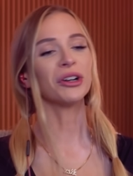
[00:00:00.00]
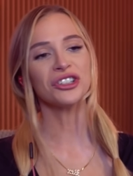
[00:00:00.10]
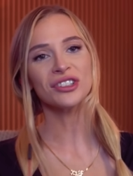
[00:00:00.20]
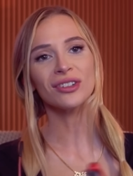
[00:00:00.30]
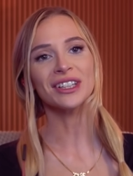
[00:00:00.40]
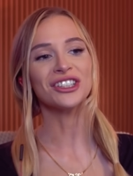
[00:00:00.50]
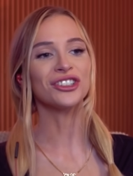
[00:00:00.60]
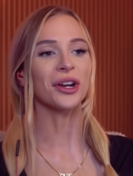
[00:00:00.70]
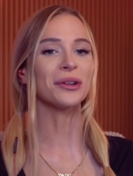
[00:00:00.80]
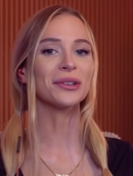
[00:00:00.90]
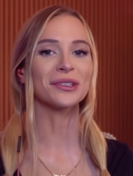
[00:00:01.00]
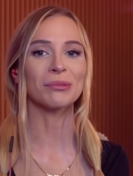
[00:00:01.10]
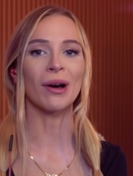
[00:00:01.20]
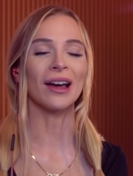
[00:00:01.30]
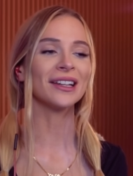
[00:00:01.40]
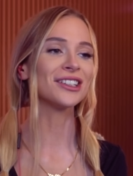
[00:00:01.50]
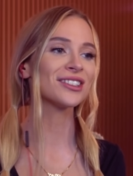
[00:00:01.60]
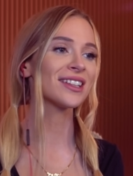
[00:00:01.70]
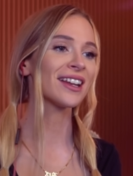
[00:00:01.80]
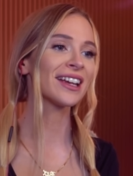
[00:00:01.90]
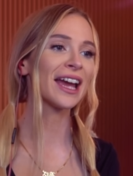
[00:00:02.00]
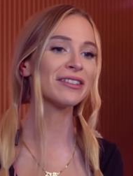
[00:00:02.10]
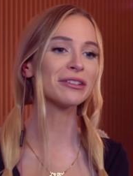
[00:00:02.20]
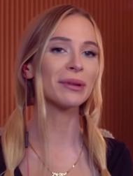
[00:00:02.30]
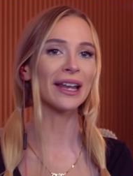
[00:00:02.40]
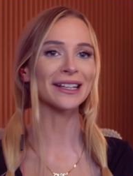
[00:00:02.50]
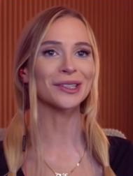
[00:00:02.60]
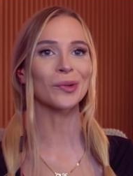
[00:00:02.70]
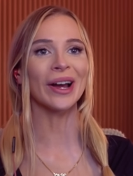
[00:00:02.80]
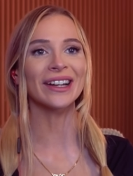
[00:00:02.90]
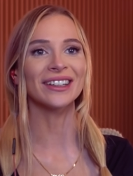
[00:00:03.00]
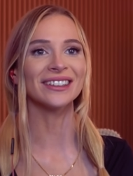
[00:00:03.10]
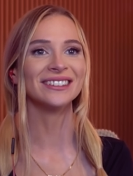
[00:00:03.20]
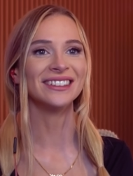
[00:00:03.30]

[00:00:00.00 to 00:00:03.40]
I just got his joke as well. He just said I gave you my last quacker.